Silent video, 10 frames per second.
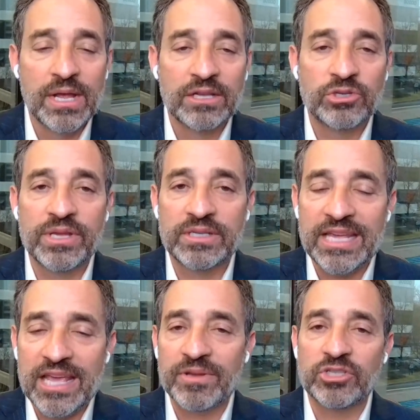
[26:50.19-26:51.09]
So this
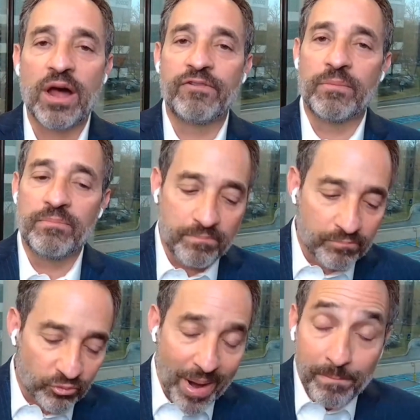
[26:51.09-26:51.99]
team has gone from
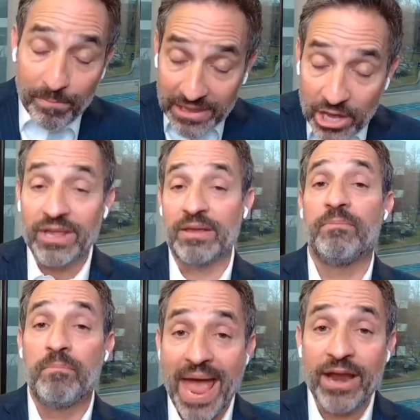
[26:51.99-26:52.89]
literally
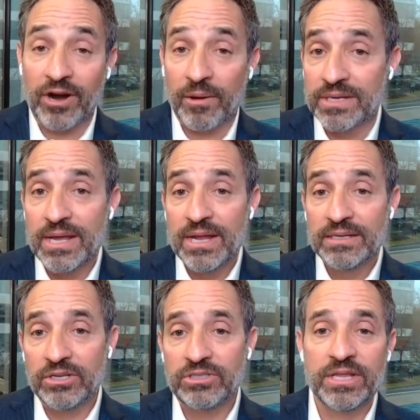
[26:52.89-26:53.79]
bankrupt
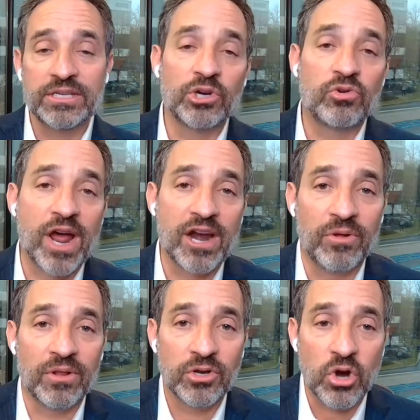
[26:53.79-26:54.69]
to this
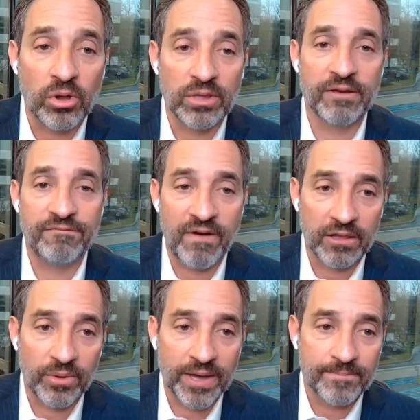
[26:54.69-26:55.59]
incredible cult-like
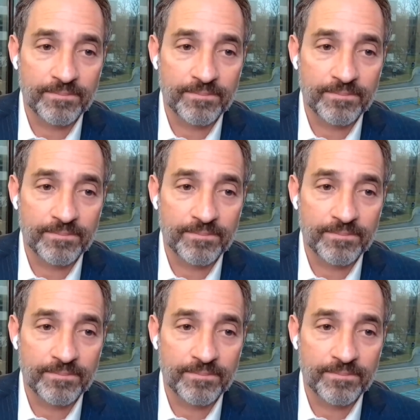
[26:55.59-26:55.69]
following.